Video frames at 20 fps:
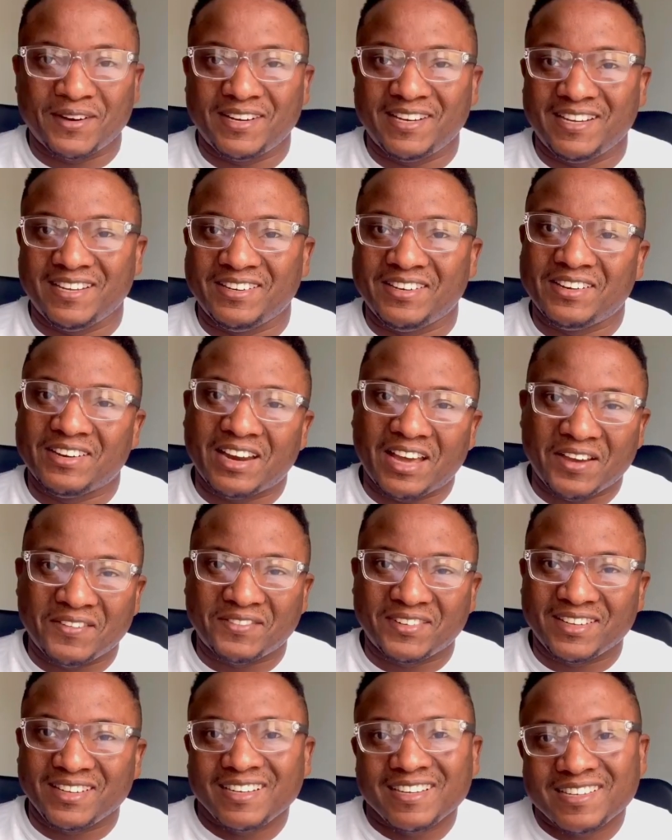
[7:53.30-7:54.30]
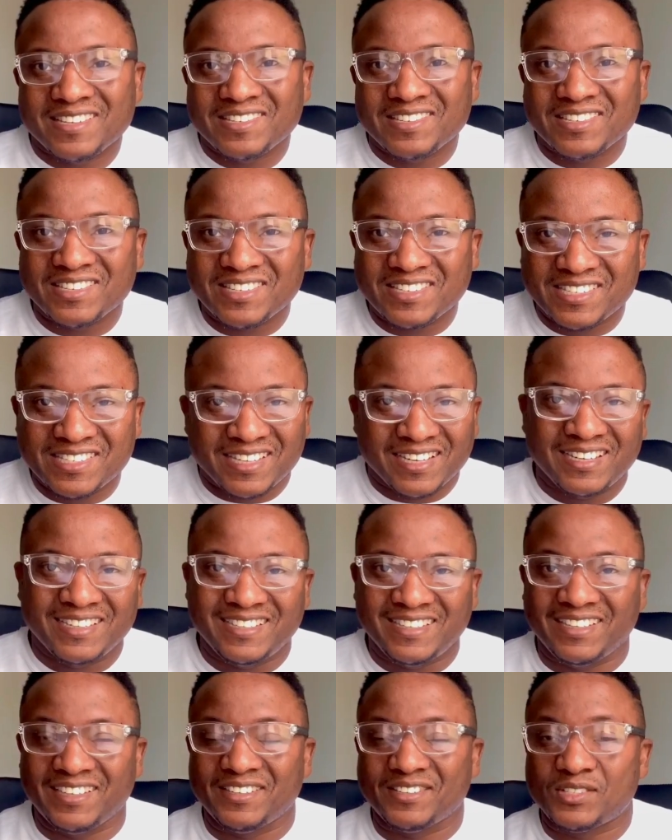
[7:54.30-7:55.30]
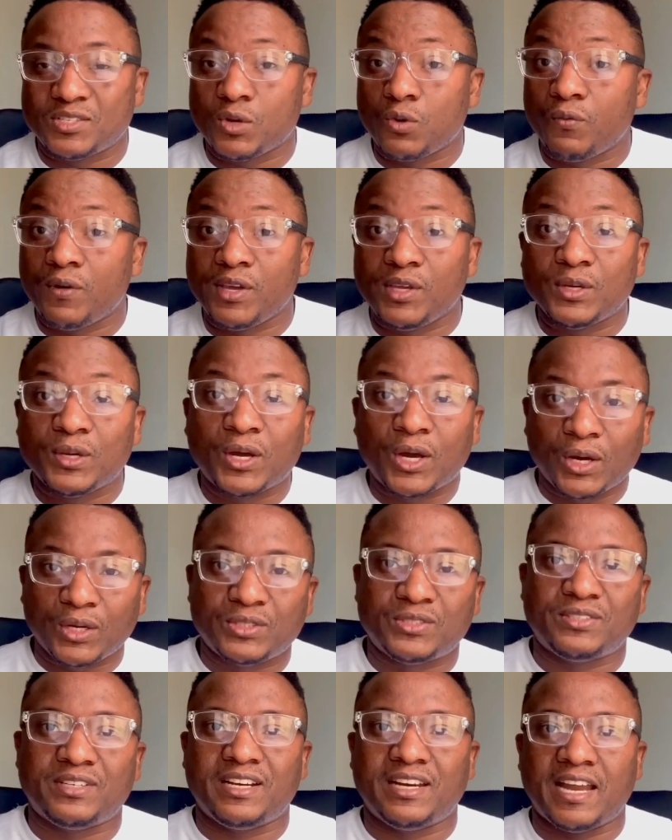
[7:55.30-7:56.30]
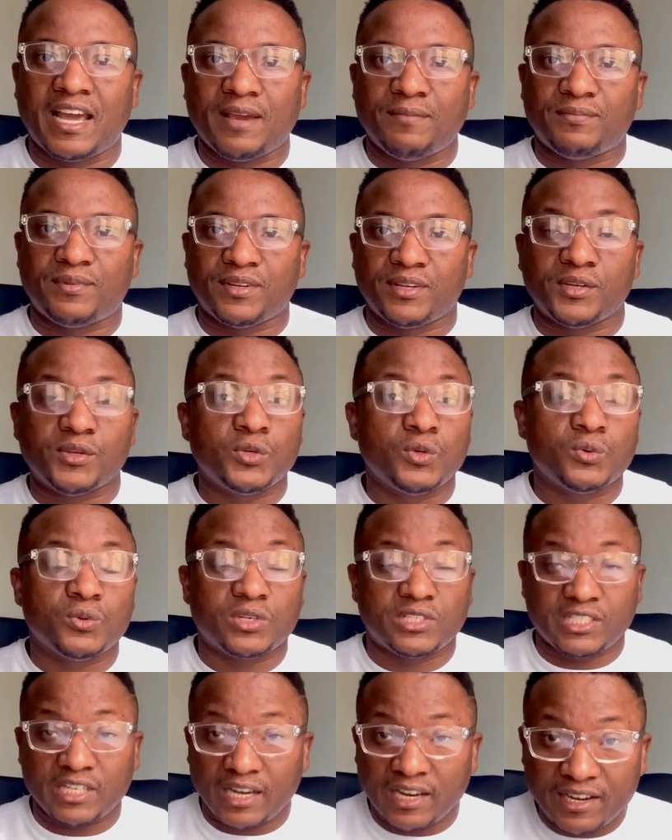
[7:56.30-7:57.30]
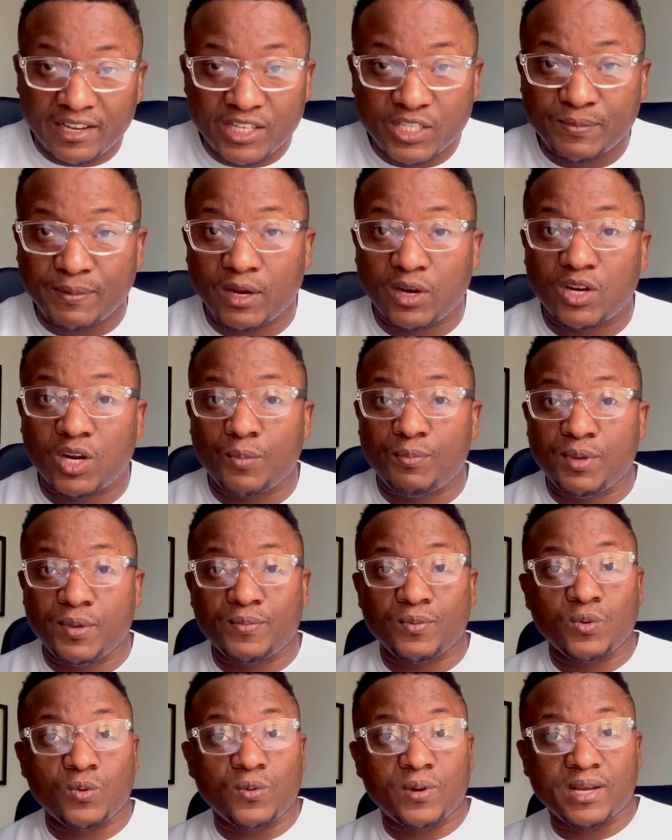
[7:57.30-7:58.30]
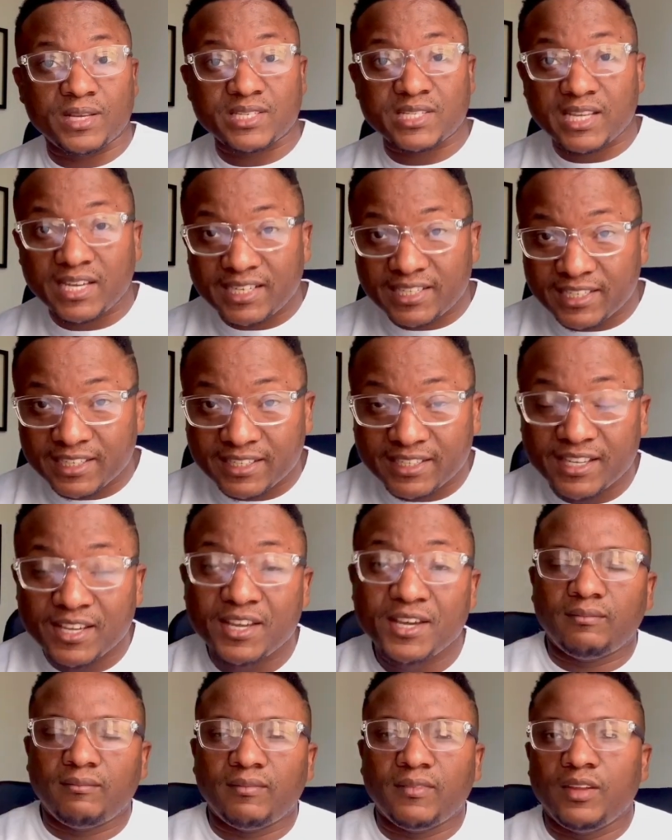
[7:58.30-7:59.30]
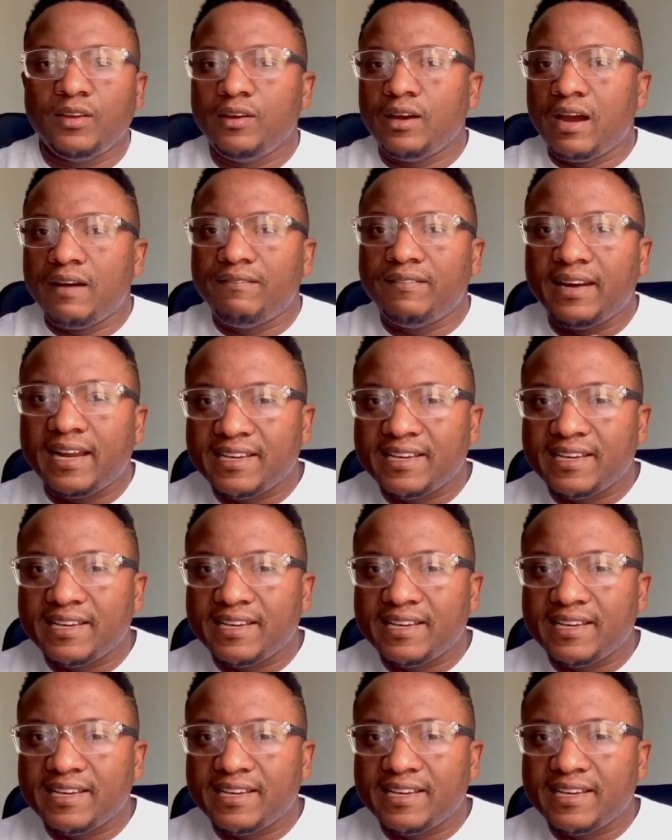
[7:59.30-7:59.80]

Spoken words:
in the library is studying. So when you go to the library, you are challenged by other people who are studying. You have less